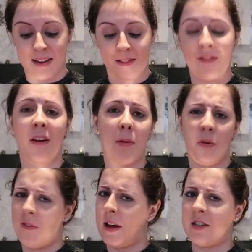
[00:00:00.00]
very
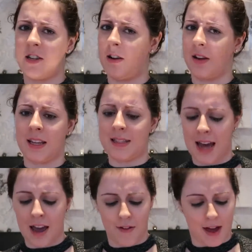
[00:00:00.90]
professional looking
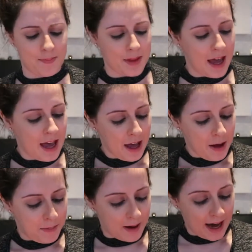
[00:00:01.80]
diary.
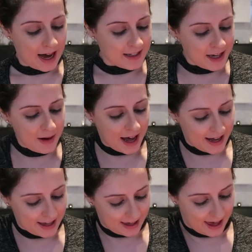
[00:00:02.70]
But I do
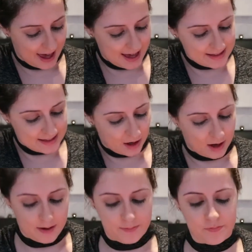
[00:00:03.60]
like it. It's
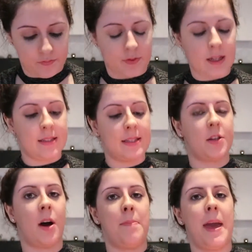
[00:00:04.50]
got
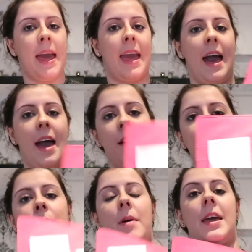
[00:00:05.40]
a bit here
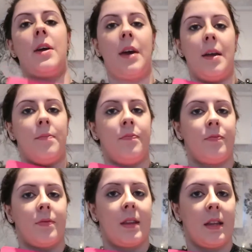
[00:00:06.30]
where you can
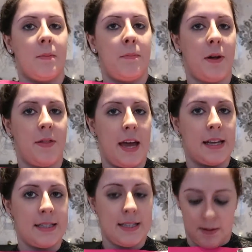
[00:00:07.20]
put
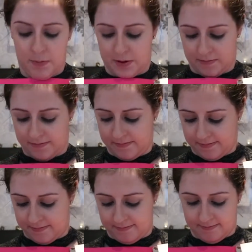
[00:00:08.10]
things.
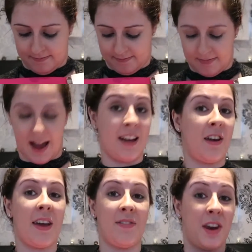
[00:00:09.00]
I
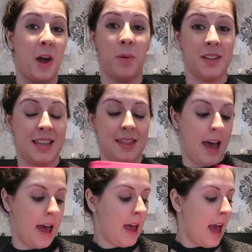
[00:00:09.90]
don't even know what's in
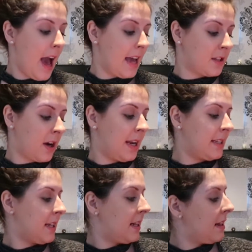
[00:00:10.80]
there. It's got a
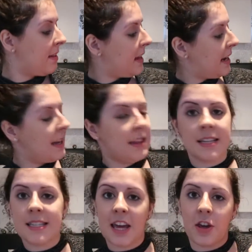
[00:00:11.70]
little,
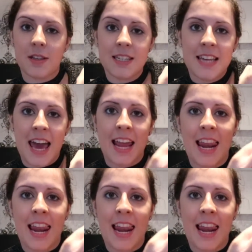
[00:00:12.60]
that's like your today